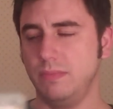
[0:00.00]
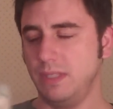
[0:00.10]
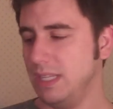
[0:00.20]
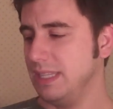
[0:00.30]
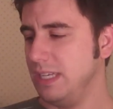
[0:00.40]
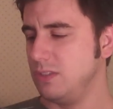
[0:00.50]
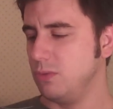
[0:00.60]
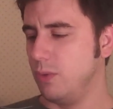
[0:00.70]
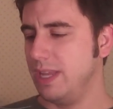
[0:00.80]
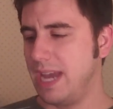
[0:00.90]
at least
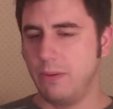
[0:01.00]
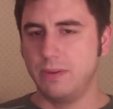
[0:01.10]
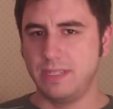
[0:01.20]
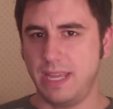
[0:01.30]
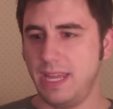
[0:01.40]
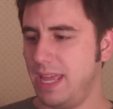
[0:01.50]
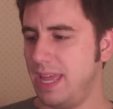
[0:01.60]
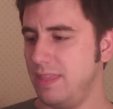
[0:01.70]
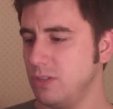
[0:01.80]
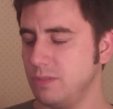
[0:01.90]
20 hours in,
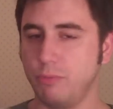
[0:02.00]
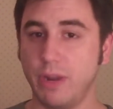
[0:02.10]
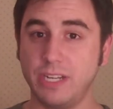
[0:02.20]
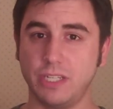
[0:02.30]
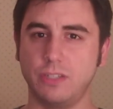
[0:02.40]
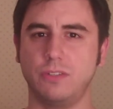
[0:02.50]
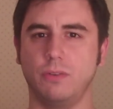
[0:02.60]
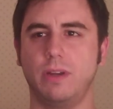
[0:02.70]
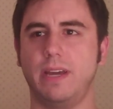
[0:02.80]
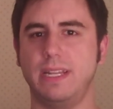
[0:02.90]
and there's branching
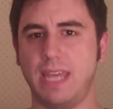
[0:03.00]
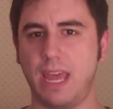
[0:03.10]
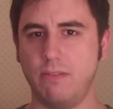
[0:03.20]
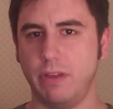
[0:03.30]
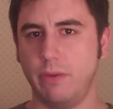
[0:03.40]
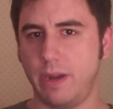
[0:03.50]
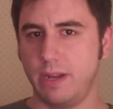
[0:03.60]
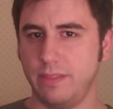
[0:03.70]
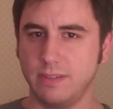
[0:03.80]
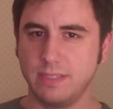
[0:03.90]
storylines
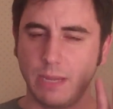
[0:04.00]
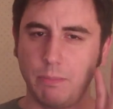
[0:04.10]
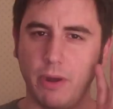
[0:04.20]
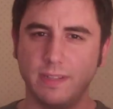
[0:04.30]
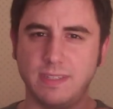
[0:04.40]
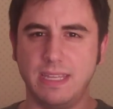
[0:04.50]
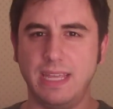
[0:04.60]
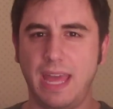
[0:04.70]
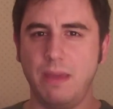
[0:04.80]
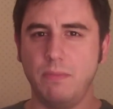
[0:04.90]
everywhere. There's like parts in the
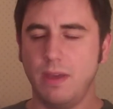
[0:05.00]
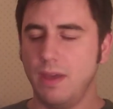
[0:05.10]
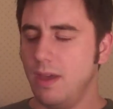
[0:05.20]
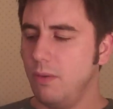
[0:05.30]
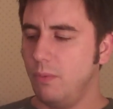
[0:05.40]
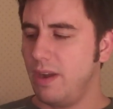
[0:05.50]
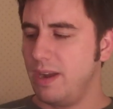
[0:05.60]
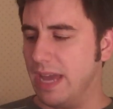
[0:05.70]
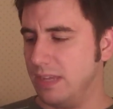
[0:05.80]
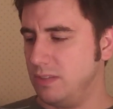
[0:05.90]
game where
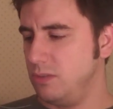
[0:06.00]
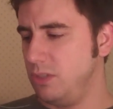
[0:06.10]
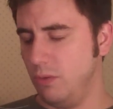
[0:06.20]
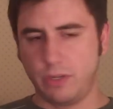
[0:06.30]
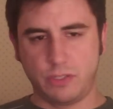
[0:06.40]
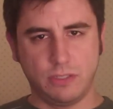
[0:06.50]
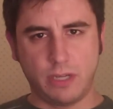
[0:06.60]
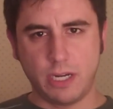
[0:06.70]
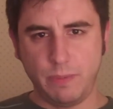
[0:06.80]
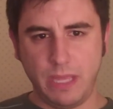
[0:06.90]
it asks you, do you want to
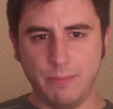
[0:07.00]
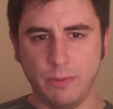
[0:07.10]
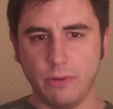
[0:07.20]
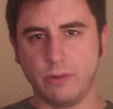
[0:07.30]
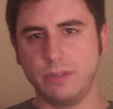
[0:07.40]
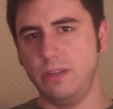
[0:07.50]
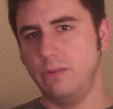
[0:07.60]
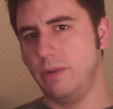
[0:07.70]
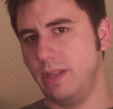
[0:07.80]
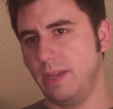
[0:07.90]
slaughter people or do you
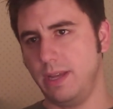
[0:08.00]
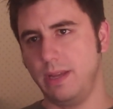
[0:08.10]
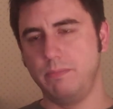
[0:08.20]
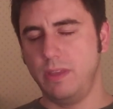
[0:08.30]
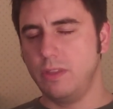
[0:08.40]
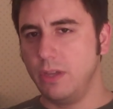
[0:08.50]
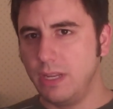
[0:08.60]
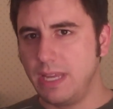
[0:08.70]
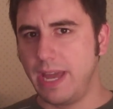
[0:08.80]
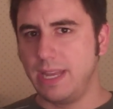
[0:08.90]
want to be the
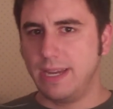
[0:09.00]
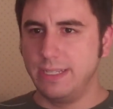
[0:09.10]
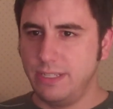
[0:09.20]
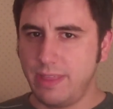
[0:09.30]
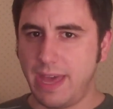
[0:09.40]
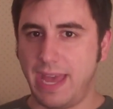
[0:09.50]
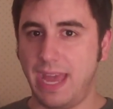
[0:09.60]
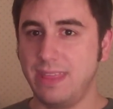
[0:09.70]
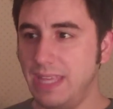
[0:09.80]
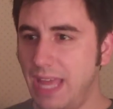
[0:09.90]
good guy and not do that?
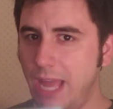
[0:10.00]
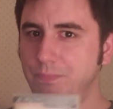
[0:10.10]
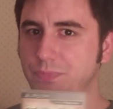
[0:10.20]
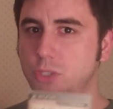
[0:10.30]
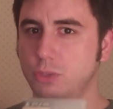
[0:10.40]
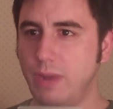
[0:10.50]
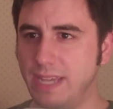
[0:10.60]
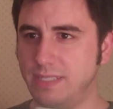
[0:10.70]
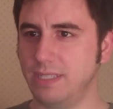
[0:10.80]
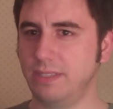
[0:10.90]
And the game
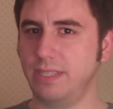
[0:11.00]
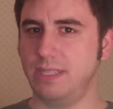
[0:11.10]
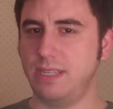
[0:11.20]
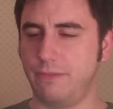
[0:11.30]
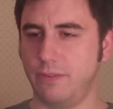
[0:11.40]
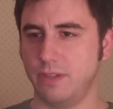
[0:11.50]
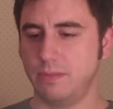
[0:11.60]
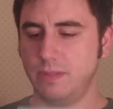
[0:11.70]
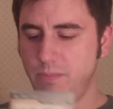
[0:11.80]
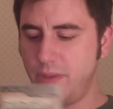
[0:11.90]
drastically differs
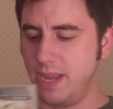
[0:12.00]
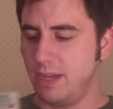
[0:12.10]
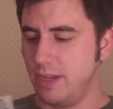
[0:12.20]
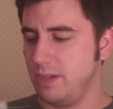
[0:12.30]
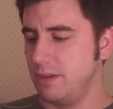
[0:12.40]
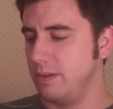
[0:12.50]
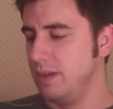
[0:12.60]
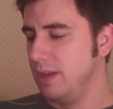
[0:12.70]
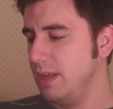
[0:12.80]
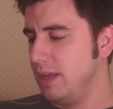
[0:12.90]
depending on your
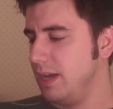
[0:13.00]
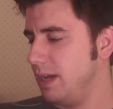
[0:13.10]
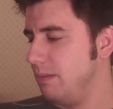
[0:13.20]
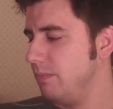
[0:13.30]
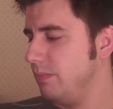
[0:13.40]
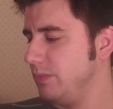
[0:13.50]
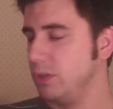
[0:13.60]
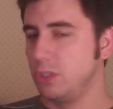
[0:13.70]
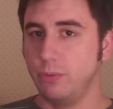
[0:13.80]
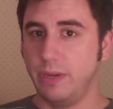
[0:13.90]

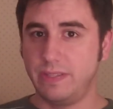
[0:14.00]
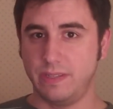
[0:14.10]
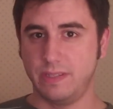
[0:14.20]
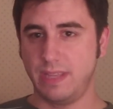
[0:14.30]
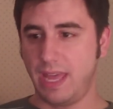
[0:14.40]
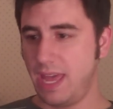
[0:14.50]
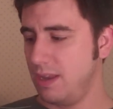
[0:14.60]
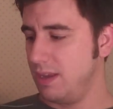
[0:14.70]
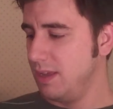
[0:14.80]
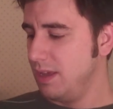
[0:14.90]
choices.
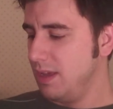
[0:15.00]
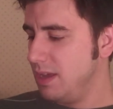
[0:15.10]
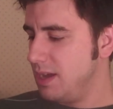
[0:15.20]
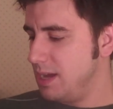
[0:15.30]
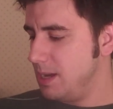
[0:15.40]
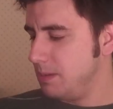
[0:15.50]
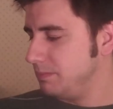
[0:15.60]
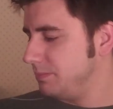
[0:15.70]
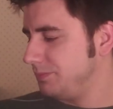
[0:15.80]
And oh